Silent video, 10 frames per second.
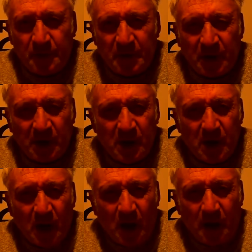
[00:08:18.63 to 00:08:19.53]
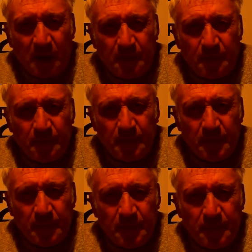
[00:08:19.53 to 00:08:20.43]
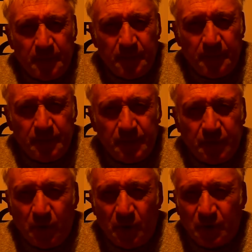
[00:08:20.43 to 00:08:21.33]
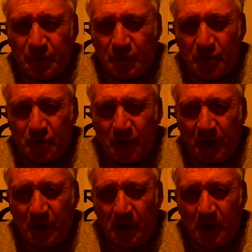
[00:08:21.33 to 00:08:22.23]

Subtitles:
like 230